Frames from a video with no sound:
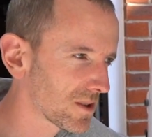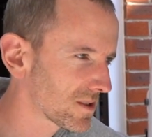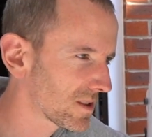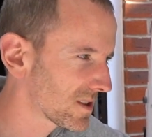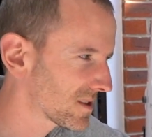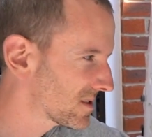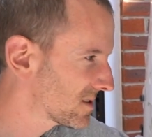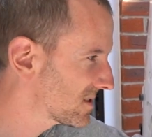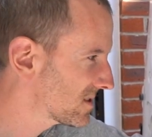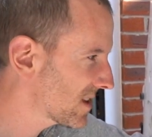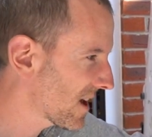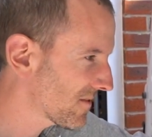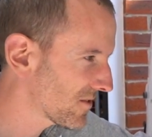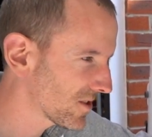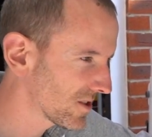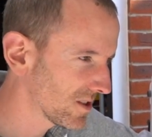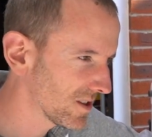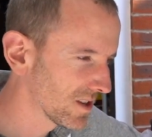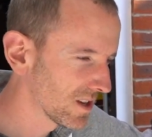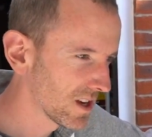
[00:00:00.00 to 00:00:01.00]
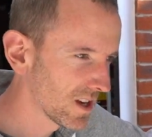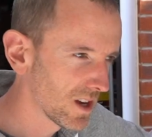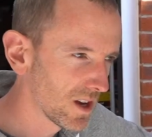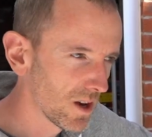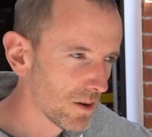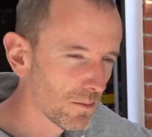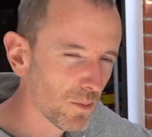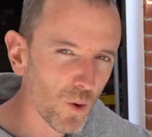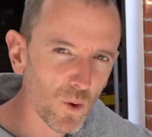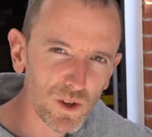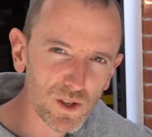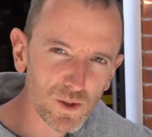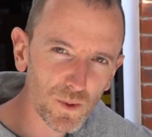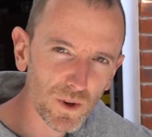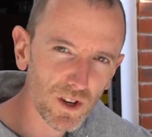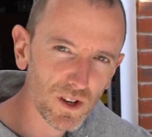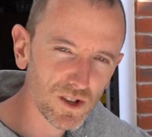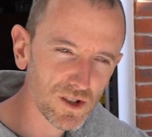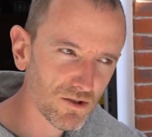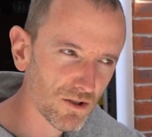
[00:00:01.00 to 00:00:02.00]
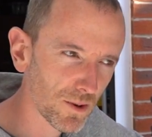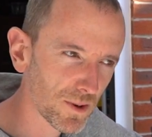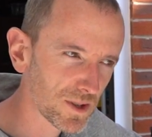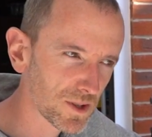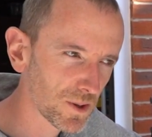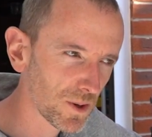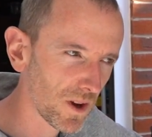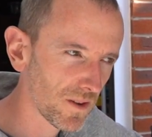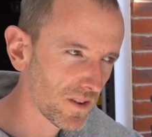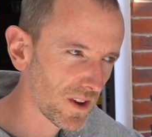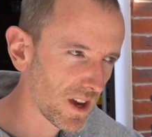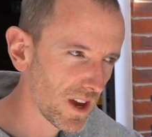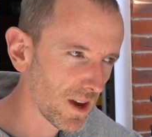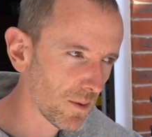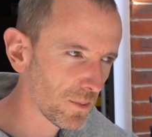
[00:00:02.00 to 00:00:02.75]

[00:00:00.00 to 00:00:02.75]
So there's 7 points we're going to screw into over here,